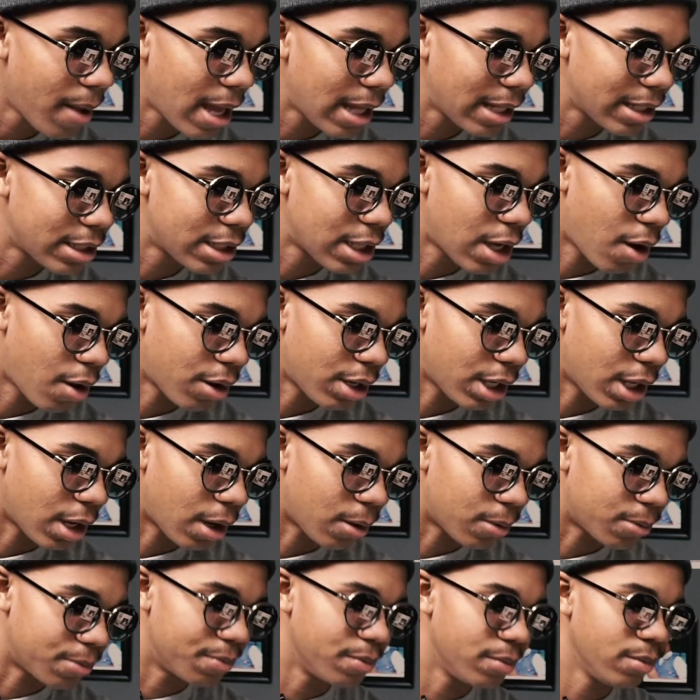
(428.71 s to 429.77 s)

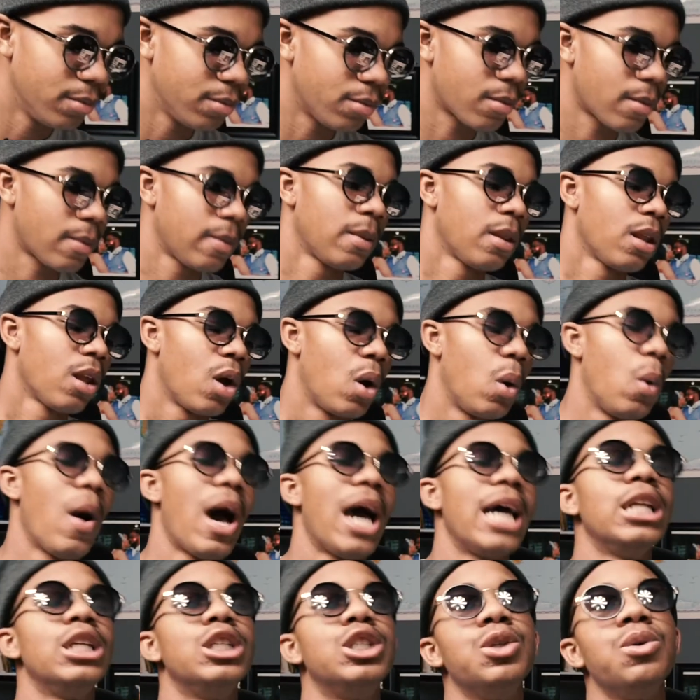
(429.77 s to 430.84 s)
Antonio,
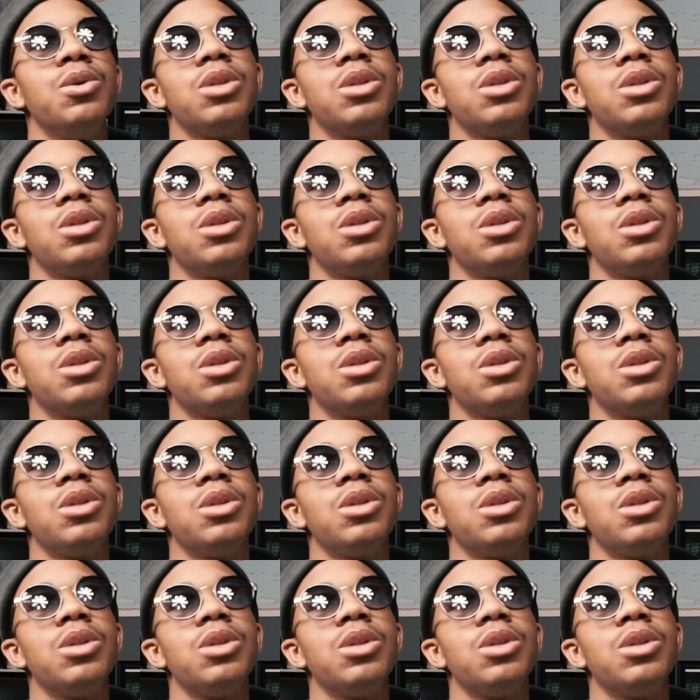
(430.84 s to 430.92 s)
why did you